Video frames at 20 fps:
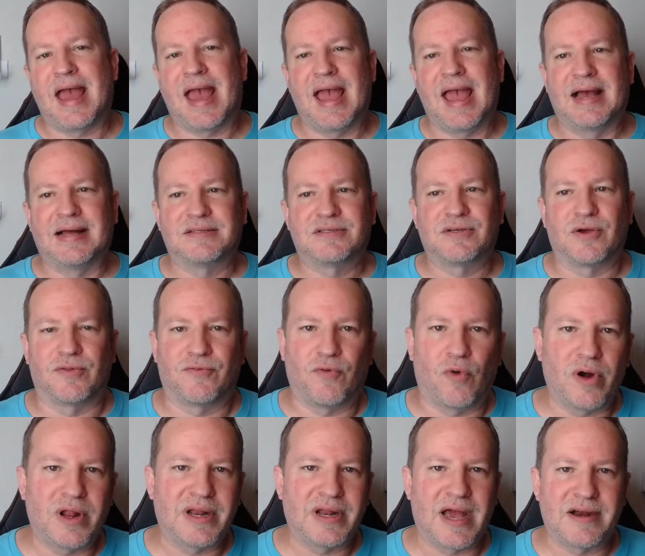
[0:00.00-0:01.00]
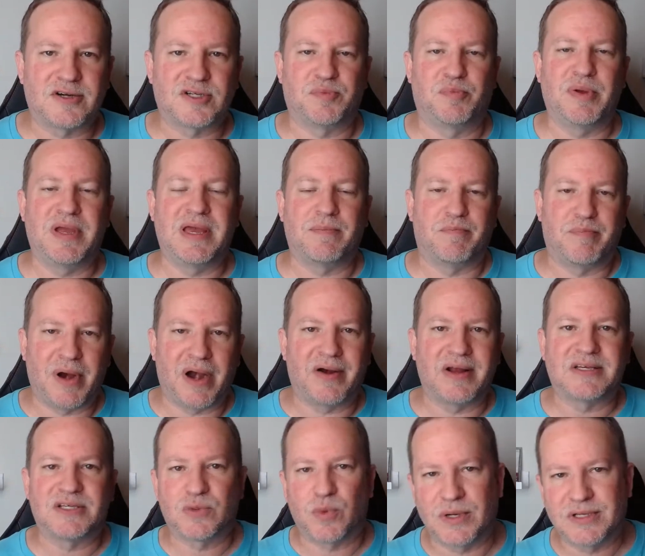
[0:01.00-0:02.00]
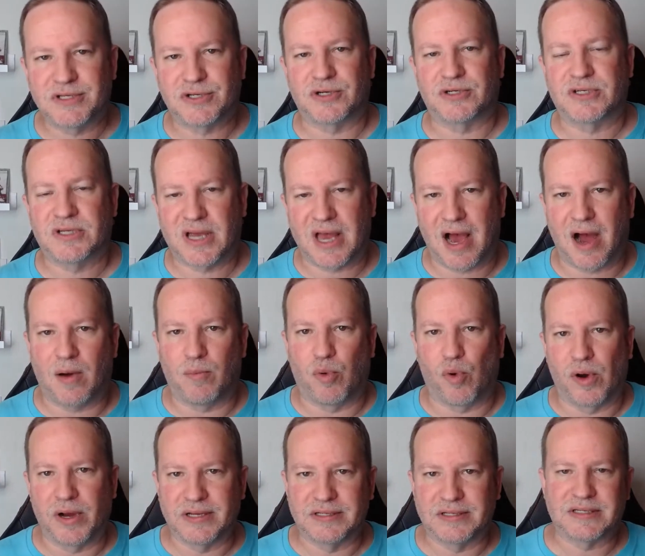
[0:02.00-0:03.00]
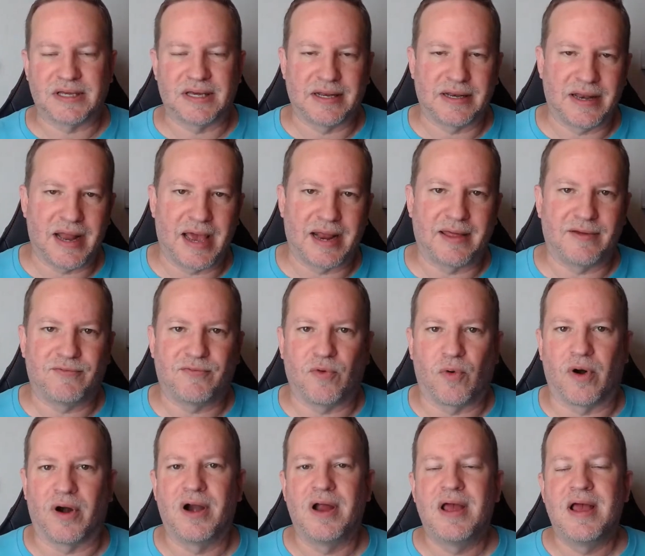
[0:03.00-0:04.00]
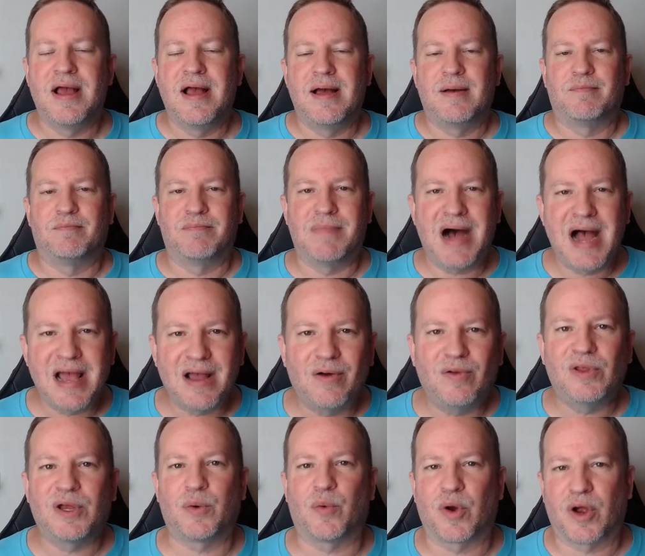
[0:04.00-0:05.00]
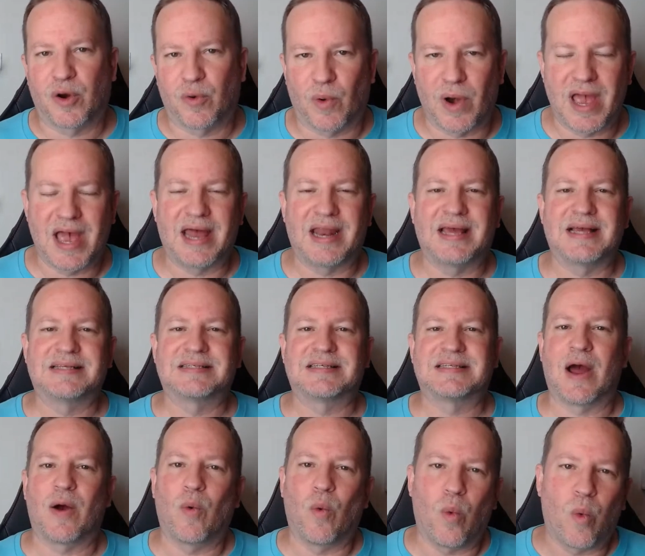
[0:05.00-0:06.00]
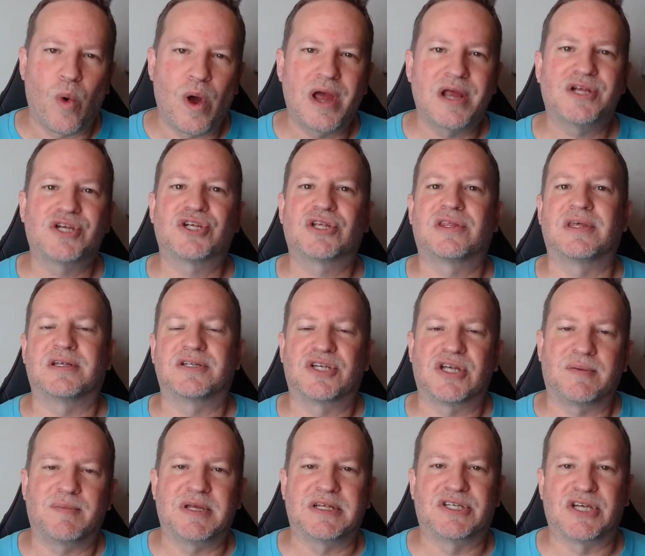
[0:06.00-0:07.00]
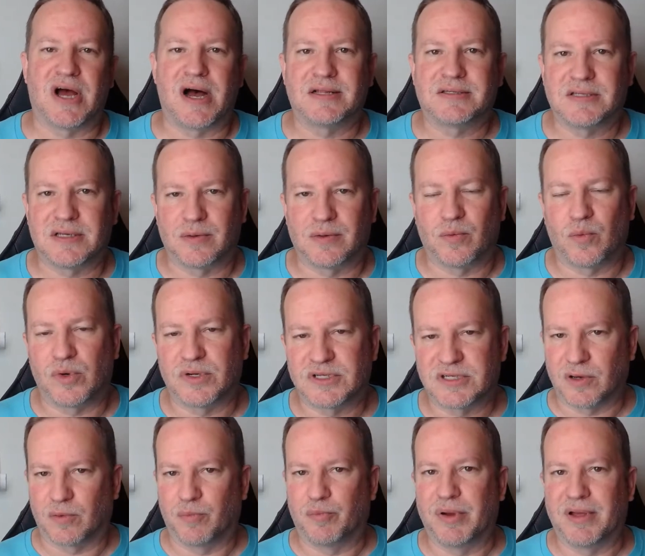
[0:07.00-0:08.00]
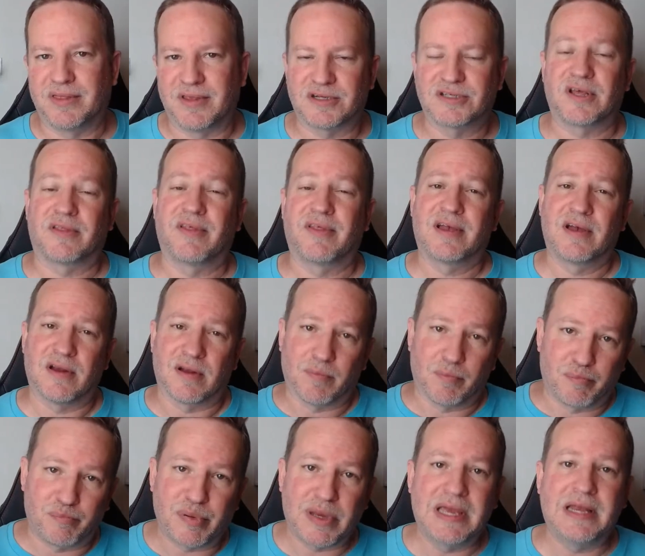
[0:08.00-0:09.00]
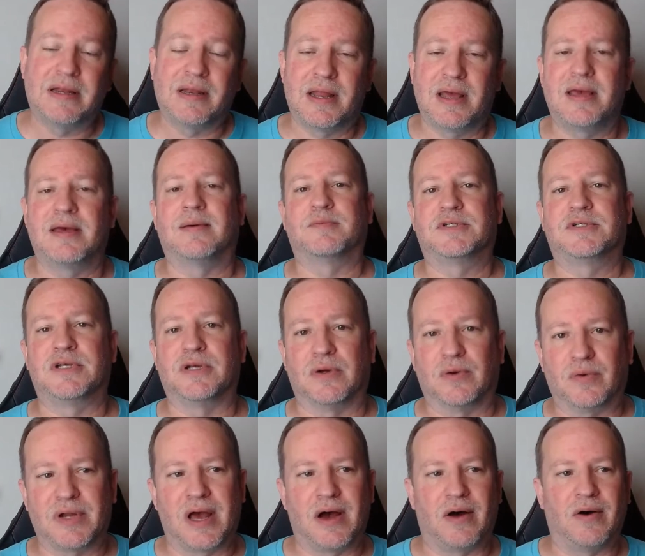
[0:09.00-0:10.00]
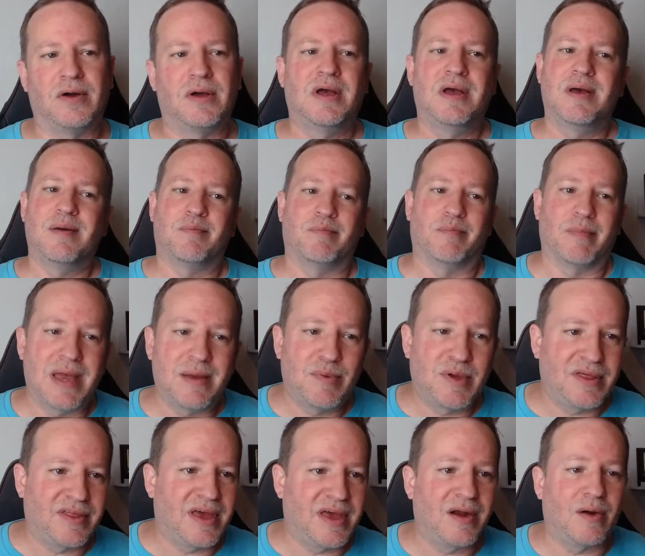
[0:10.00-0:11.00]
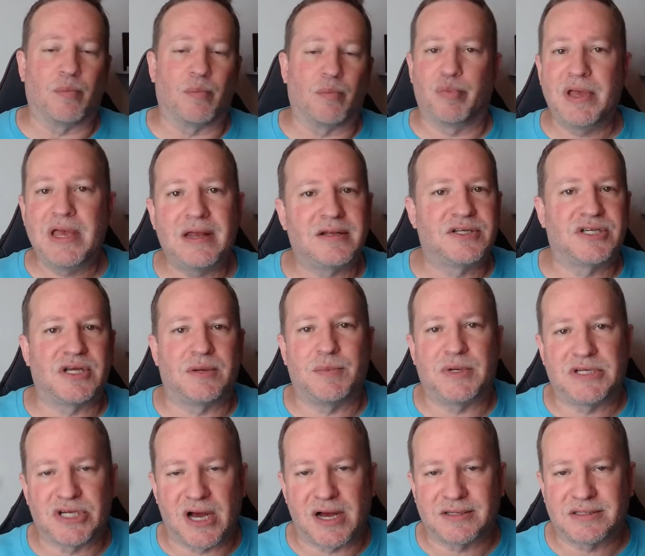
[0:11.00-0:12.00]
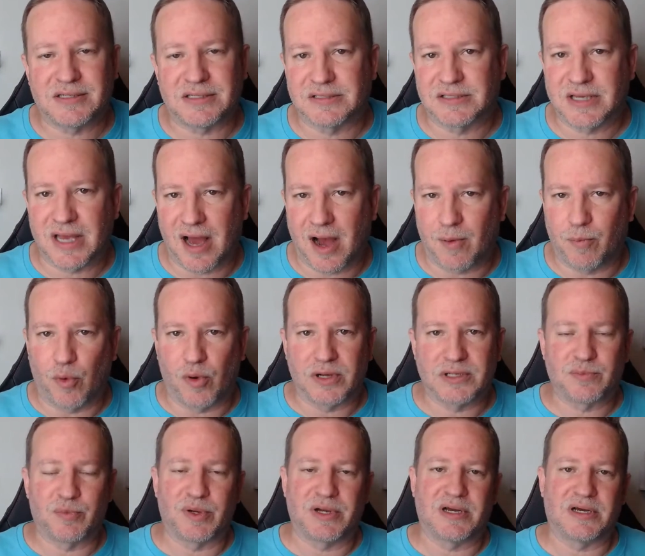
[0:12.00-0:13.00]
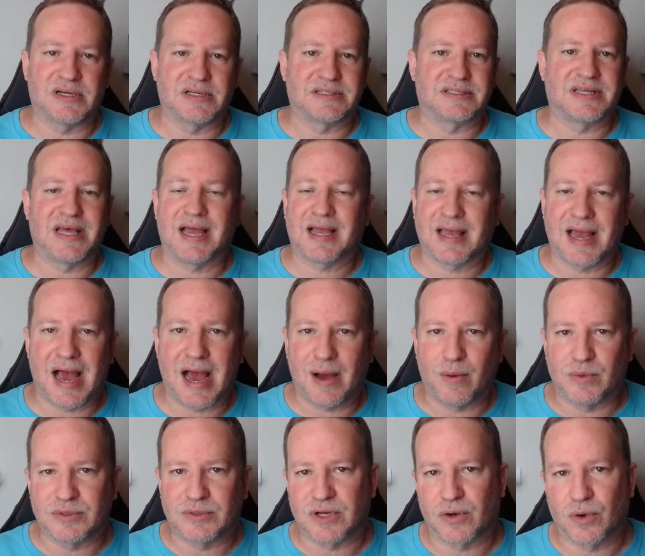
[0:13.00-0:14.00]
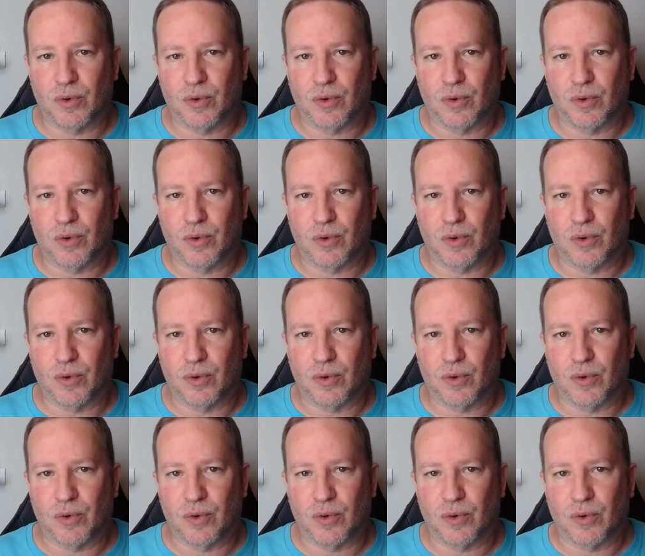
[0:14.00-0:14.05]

And so the 49ers beat Barry Switzer's Cowboys in 94. My only regret is that I wish that Jimmy Johnson would have still been there so they could have beaten him too. Now, maybe they don't beat Jimmy Johnson's Cowboys because that guy was a